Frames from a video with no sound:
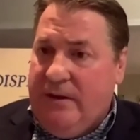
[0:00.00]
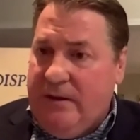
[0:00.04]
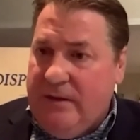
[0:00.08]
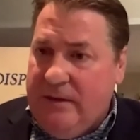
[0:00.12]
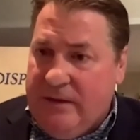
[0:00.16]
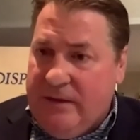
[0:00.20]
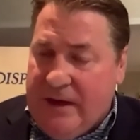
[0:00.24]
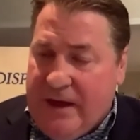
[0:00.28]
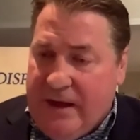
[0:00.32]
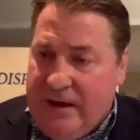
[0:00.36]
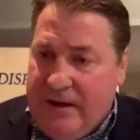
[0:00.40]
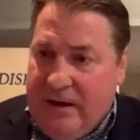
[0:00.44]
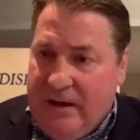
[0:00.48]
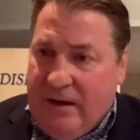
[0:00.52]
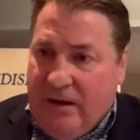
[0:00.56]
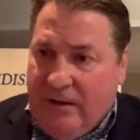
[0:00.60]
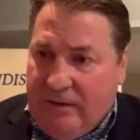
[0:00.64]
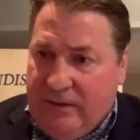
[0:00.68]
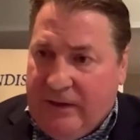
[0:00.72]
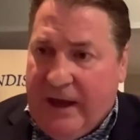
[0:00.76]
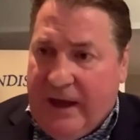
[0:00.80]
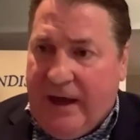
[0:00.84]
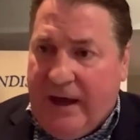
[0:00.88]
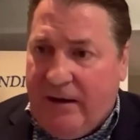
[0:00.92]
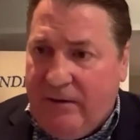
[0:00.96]
that
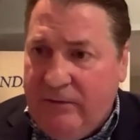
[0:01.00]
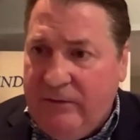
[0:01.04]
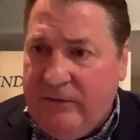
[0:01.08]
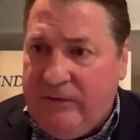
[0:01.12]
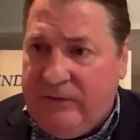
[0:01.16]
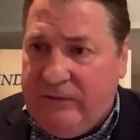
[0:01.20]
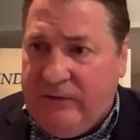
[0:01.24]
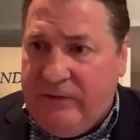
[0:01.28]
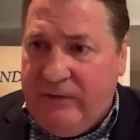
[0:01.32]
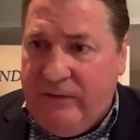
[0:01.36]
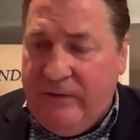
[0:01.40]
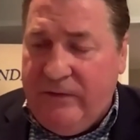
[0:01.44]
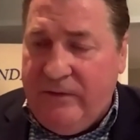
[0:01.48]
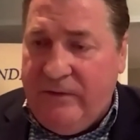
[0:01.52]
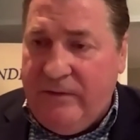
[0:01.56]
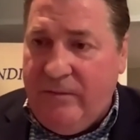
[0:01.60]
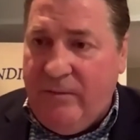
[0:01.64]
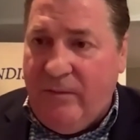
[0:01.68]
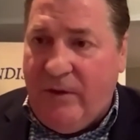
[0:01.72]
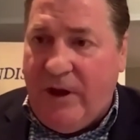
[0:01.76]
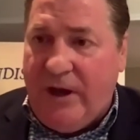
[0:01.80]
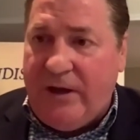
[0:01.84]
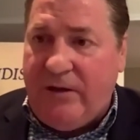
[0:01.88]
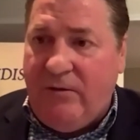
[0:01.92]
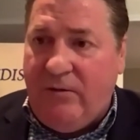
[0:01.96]
allows
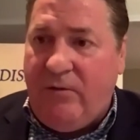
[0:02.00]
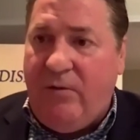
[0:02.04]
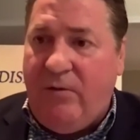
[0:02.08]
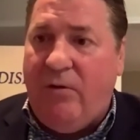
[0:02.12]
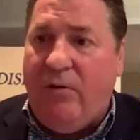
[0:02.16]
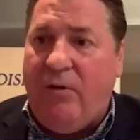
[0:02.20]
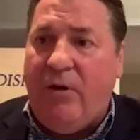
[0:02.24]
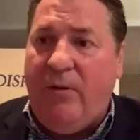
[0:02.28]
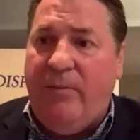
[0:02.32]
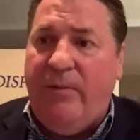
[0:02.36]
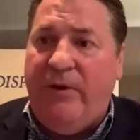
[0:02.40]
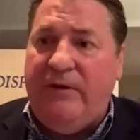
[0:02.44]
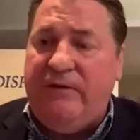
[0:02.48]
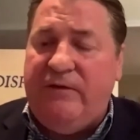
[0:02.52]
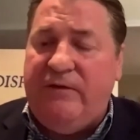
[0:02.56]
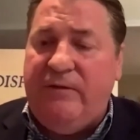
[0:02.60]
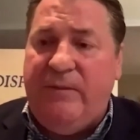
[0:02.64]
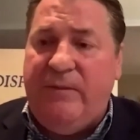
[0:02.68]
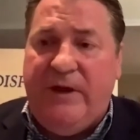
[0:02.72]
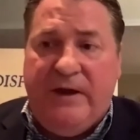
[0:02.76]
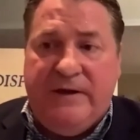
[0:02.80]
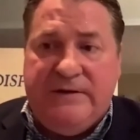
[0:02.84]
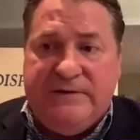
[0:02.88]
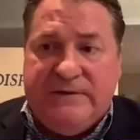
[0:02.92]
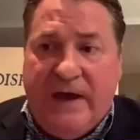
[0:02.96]
Michael Corbett to
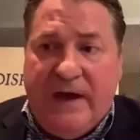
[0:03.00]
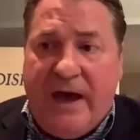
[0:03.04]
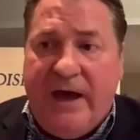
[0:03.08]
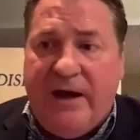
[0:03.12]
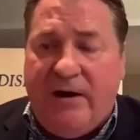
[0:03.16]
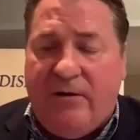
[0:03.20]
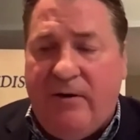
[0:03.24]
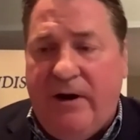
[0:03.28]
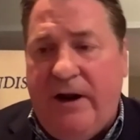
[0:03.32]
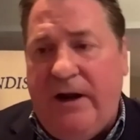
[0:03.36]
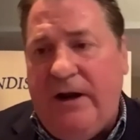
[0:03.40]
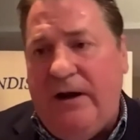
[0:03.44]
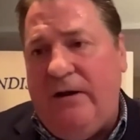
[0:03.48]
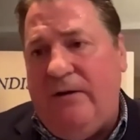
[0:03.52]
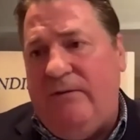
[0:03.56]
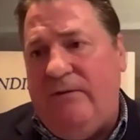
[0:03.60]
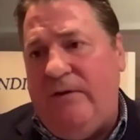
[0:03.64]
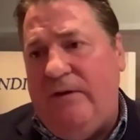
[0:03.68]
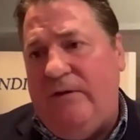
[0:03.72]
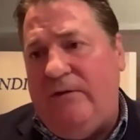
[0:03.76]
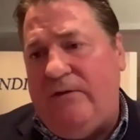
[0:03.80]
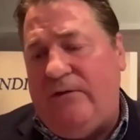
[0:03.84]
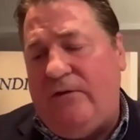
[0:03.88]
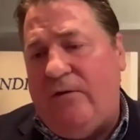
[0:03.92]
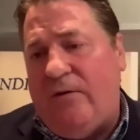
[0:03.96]
be exonerated of
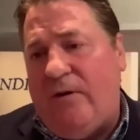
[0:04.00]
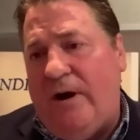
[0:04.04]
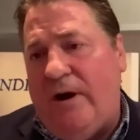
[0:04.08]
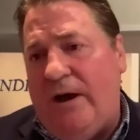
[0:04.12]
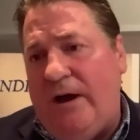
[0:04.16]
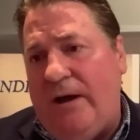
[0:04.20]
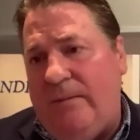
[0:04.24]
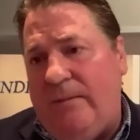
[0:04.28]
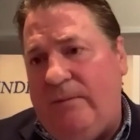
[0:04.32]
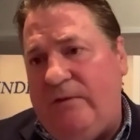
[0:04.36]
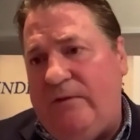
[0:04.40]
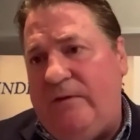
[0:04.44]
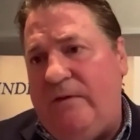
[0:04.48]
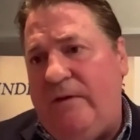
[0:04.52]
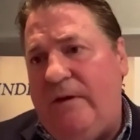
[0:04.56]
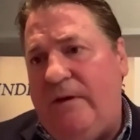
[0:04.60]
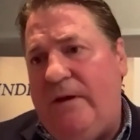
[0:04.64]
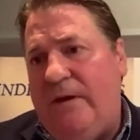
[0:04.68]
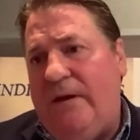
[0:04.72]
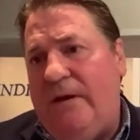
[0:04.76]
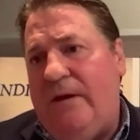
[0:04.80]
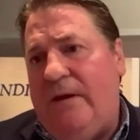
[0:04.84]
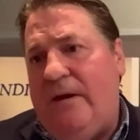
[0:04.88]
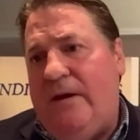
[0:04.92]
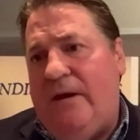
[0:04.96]
his crimes.
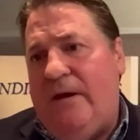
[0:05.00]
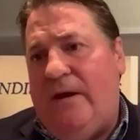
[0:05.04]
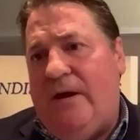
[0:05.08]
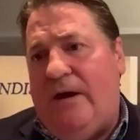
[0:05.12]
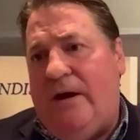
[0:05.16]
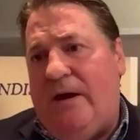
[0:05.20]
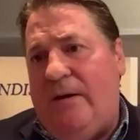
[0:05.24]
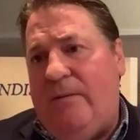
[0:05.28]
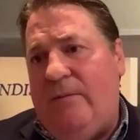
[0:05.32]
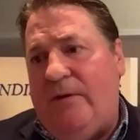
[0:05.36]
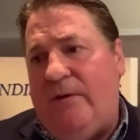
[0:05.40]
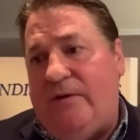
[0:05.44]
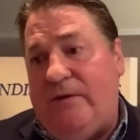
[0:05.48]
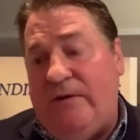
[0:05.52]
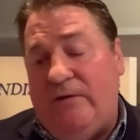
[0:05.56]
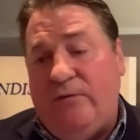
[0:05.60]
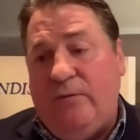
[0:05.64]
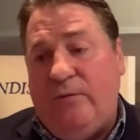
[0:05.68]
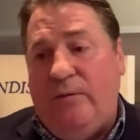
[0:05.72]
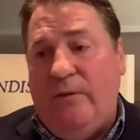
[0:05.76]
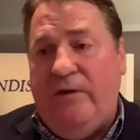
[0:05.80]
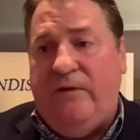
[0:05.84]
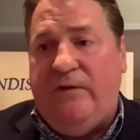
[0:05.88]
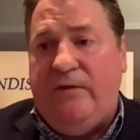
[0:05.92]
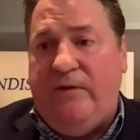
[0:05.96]
Um, but this
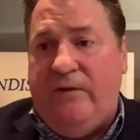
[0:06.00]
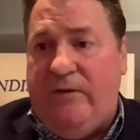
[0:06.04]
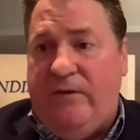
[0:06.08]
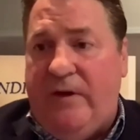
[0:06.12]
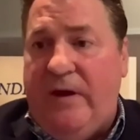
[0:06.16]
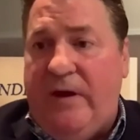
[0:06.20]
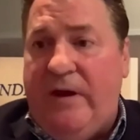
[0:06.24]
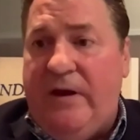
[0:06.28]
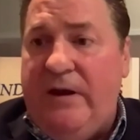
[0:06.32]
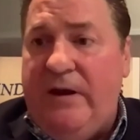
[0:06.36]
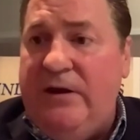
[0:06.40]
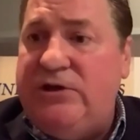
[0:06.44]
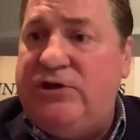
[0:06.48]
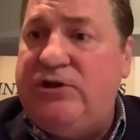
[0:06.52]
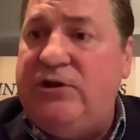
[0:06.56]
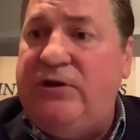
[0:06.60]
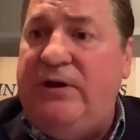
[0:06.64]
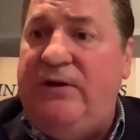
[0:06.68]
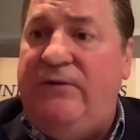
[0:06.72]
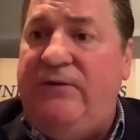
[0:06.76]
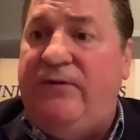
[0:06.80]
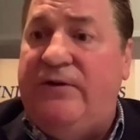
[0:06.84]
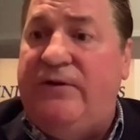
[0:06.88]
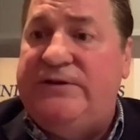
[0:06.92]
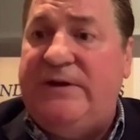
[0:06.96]
was
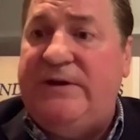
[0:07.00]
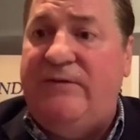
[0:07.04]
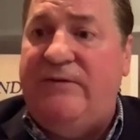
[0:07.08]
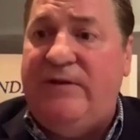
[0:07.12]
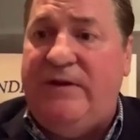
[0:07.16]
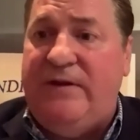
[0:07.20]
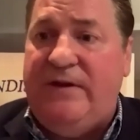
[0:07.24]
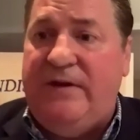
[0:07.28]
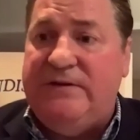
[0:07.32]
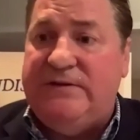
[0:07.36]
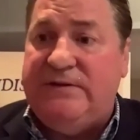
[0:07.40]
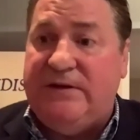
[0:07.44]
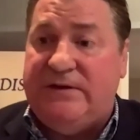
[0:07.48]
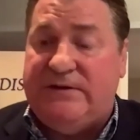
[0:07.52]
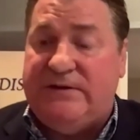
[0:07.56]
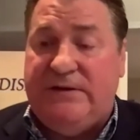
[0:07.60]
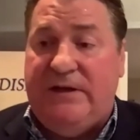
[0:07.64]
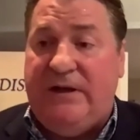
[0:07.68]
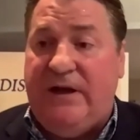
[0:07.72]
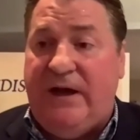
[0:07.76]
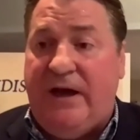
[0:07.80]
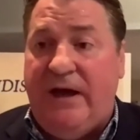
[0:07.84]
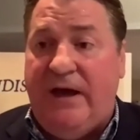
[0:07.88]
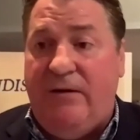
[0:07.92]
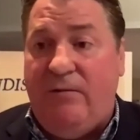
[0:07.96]
initially for
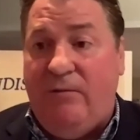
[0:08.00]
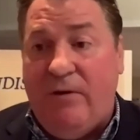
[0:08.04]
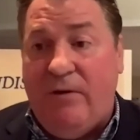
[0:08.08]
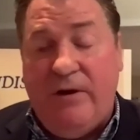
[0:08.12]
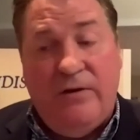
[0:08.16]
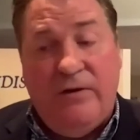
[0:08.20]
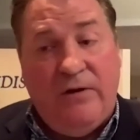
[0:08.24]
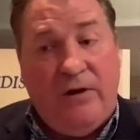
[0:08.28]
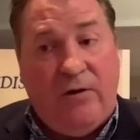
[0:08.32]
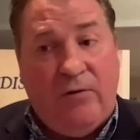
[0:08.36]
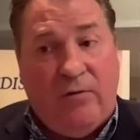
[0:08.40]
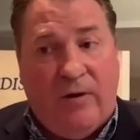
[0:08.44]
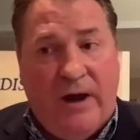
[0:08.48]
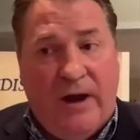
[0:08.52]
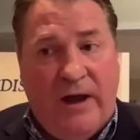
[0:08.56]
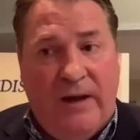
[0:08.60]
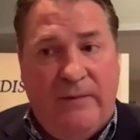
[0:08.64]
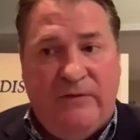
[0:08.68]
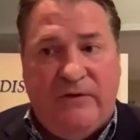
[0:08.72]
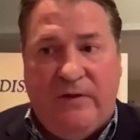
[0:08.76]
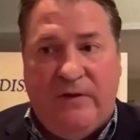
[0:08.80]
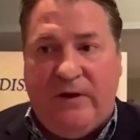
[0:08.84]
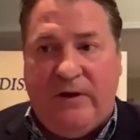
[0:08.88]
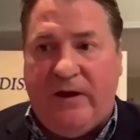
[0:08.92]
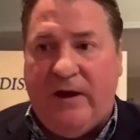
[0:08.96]
1769 one of the
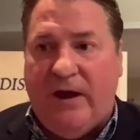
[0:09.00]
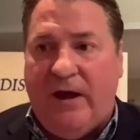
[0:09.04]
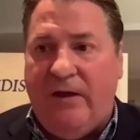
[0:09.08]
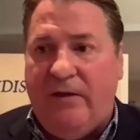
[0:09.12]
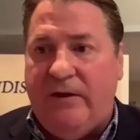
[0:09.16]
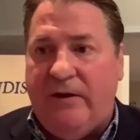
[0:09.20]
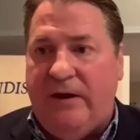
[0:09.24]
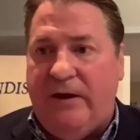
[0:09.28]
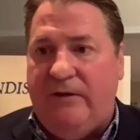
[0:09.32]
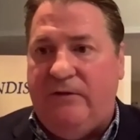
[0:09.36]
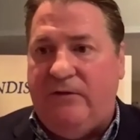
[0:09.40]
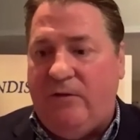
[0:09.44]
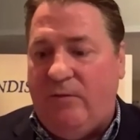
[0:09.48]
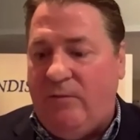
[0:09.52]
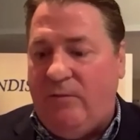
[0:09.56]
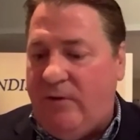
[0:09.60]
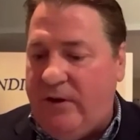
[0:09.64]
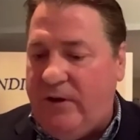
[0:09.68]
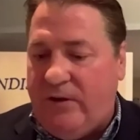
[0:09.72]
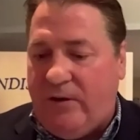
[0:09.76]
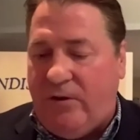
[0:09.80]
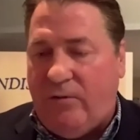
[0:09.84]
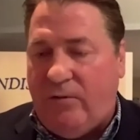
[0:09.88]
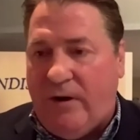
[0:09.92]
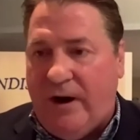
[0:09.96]
crimes of the colonies or one
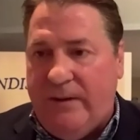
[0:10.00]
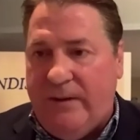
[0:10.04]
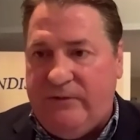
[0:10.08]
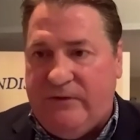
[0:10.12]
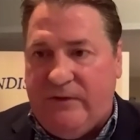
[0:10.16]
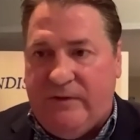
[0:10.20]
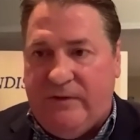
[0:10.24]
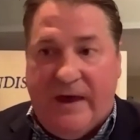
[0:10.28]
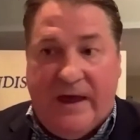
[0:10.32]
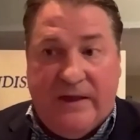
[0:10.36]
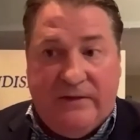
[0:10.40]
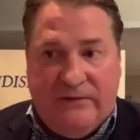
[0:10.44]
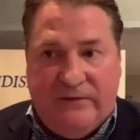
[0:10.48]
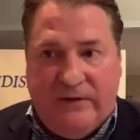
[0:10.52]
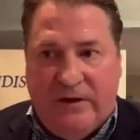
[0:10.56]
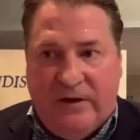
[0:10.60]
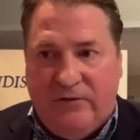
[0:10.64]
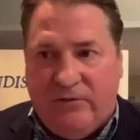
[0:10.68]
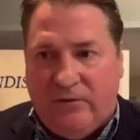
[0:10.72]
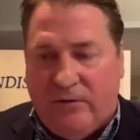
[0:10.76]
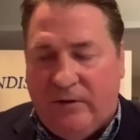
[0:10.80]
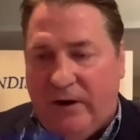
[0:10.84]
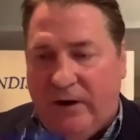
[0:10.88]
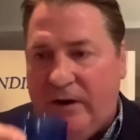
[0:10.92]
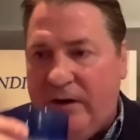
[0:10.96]
of the crimes of that
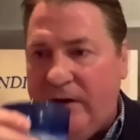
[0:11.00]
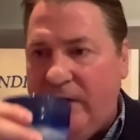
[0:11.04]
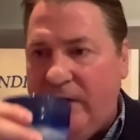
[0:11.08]
century.